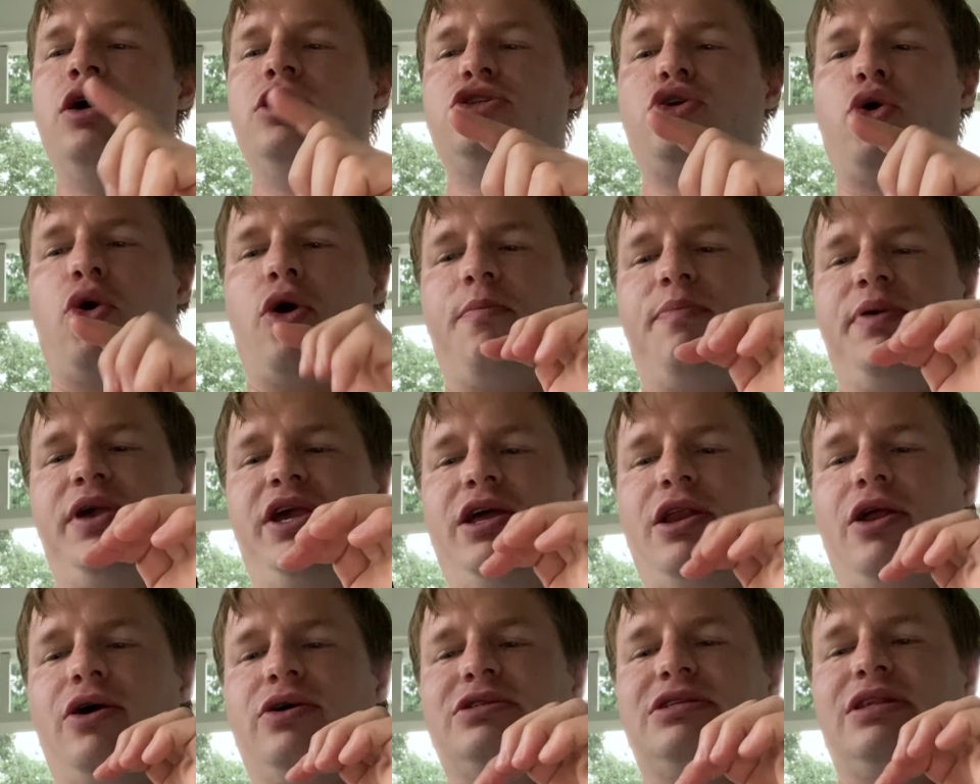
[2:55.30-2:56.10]

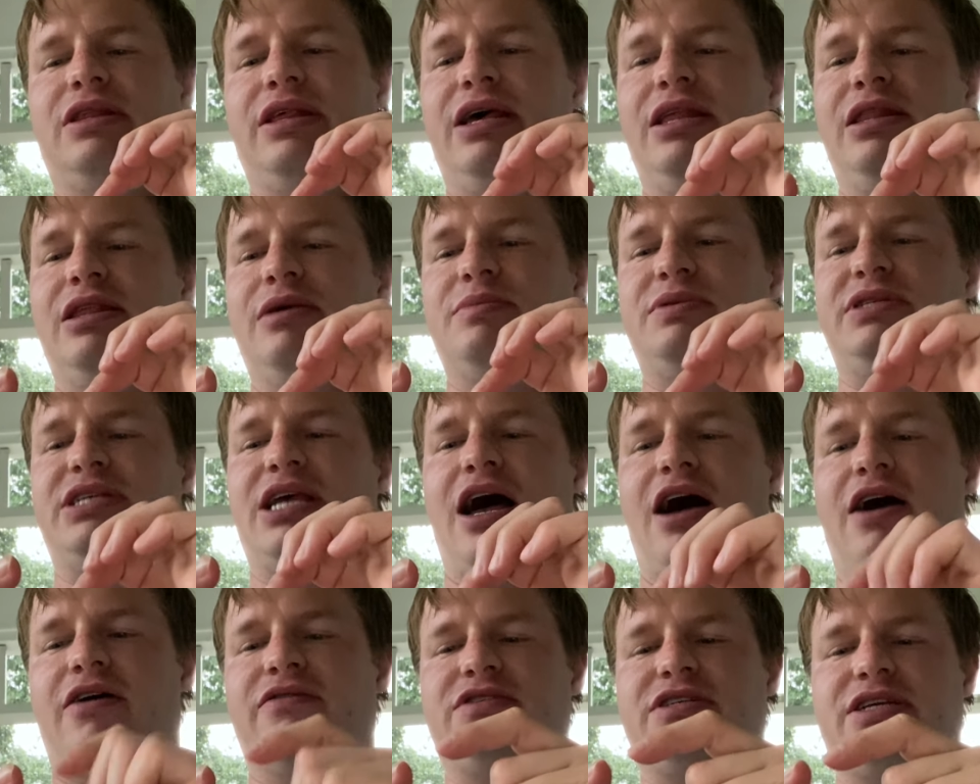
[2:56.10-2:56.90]
Torpedoes lend
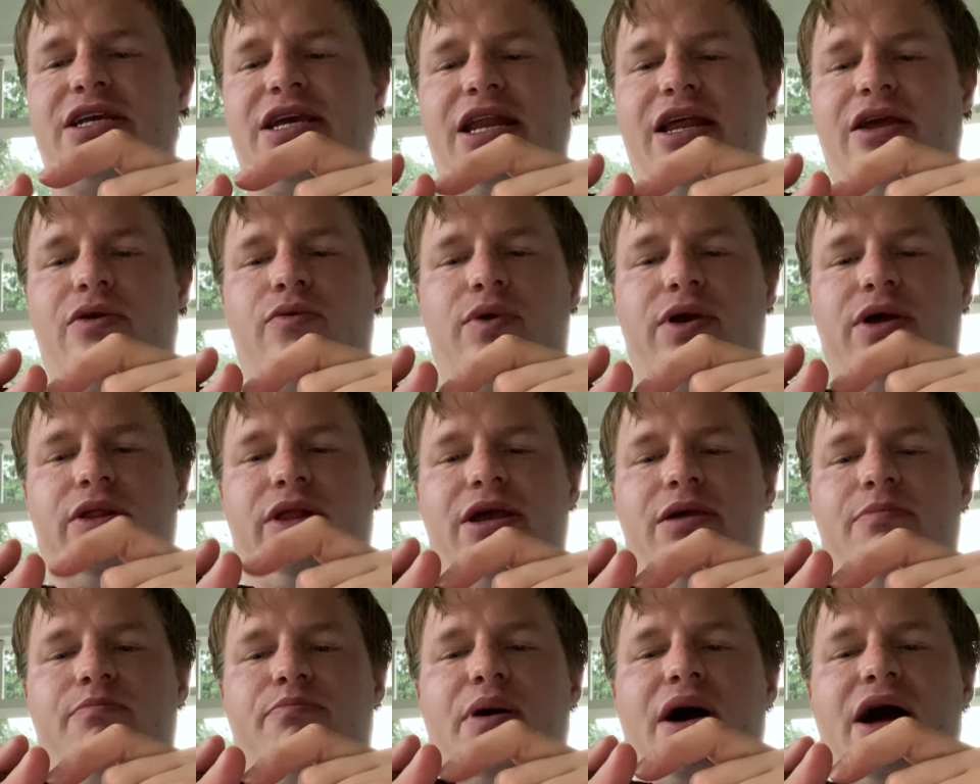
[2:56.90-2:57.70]
themselves to getting
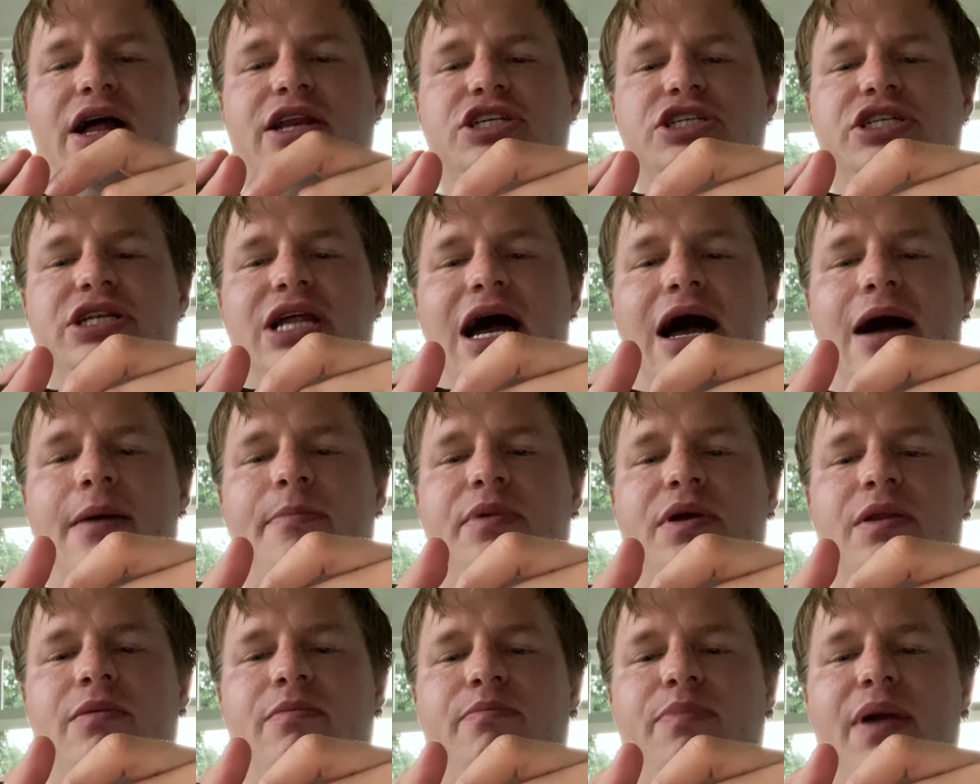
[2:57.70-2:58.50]
really bunched up
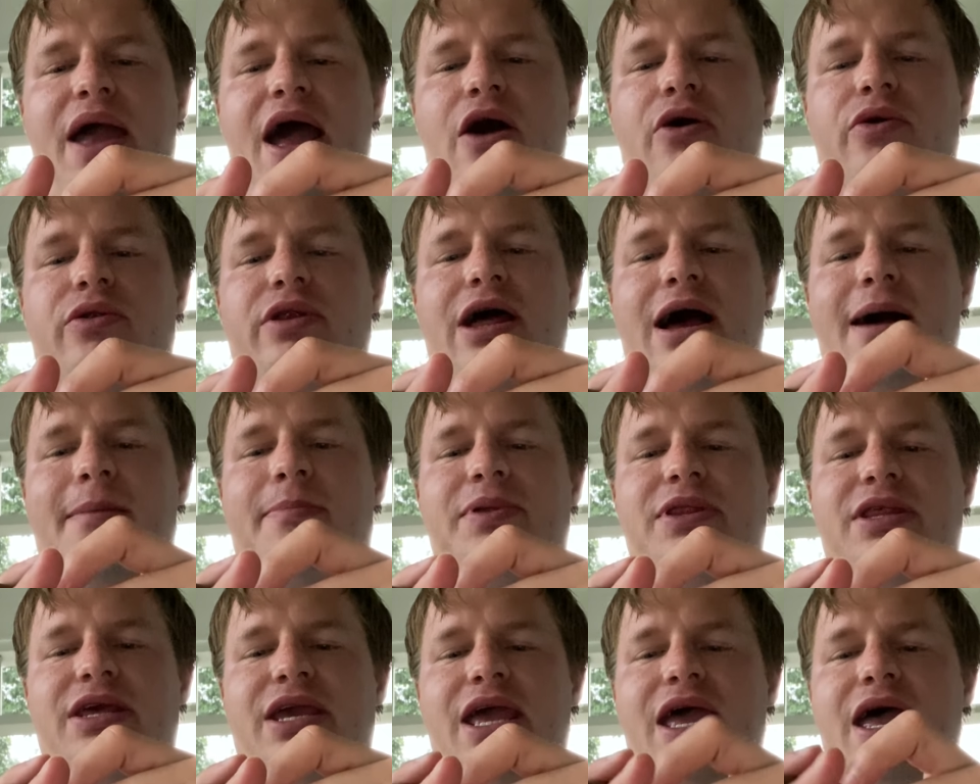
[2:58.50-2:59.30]
and bound up
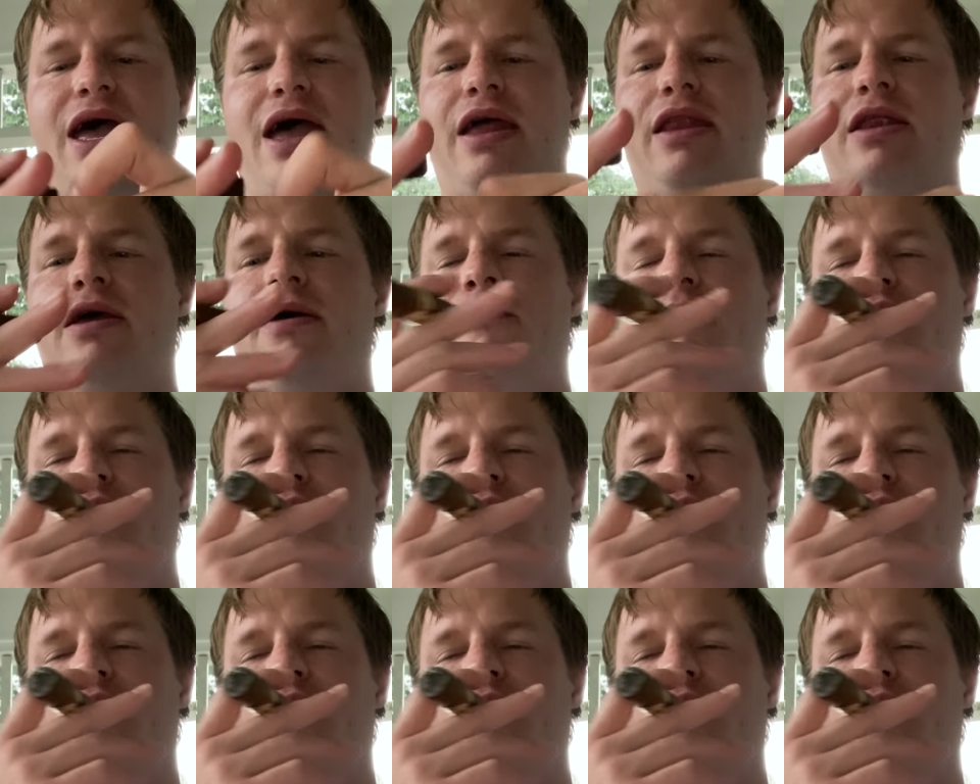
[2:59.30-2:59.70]
at the end.